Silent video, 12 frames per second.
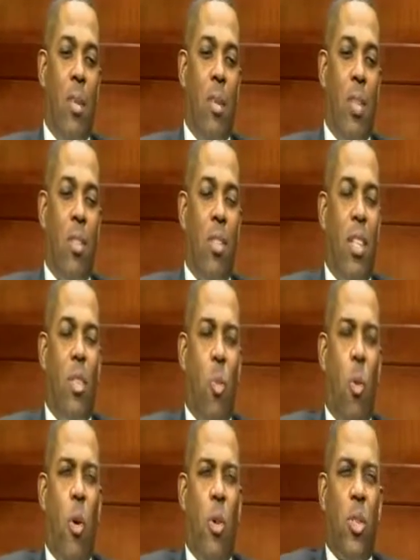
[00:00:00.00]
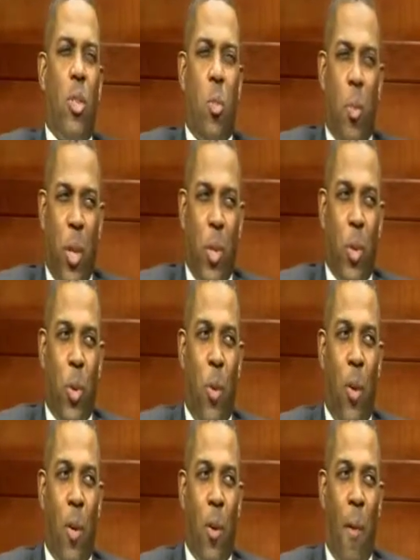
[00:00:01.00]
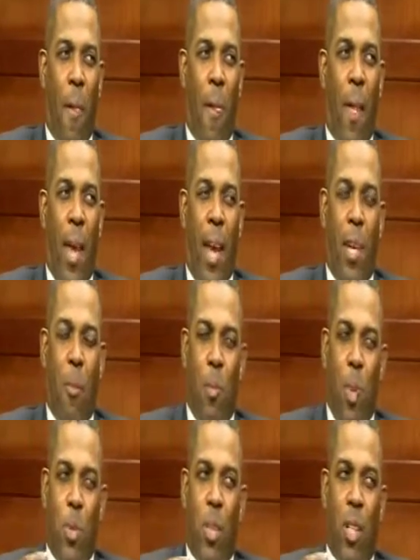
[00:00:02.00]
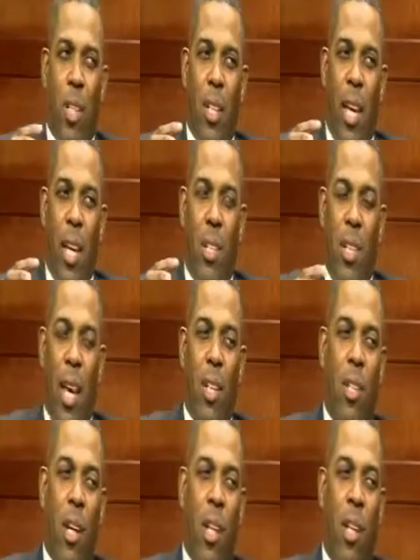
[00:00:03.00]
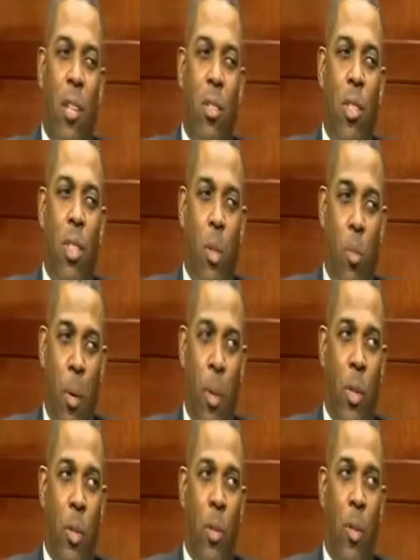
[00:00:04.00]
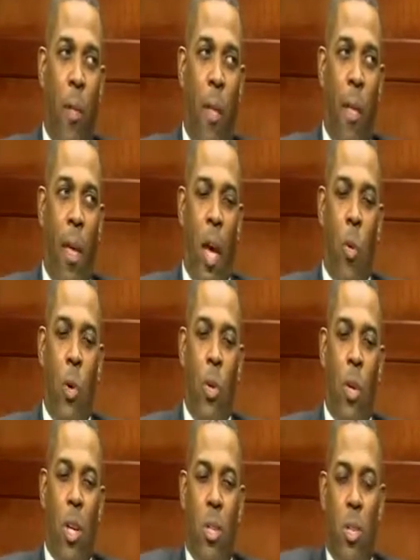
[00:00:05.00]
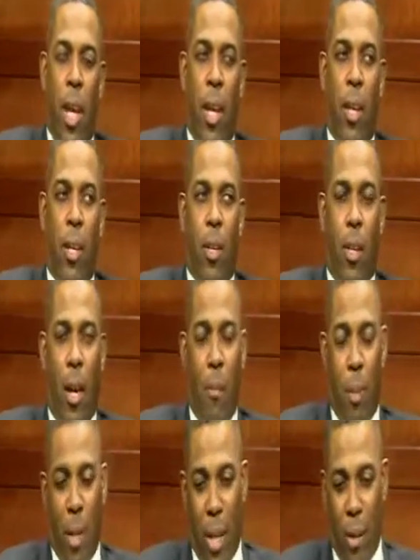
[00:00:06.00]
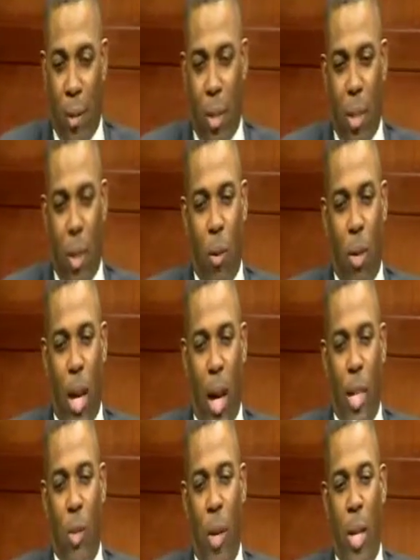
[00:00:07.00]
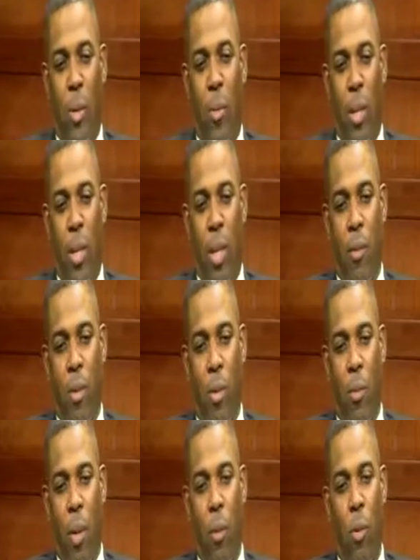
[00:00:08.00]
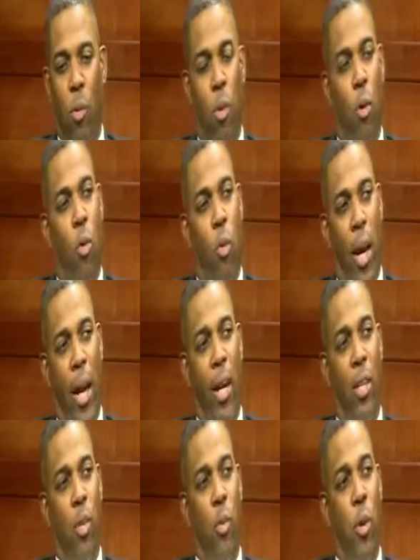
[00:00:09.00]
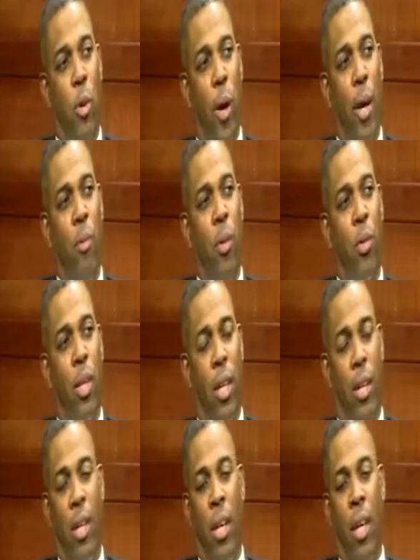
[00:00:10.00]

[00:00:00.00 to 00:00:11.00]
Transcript: This war is a spiritual war, and the music that attacks our kids is spiritual. And when you can take it, I've been given, God's granted me the gift to be able to arrange and rewrite music, and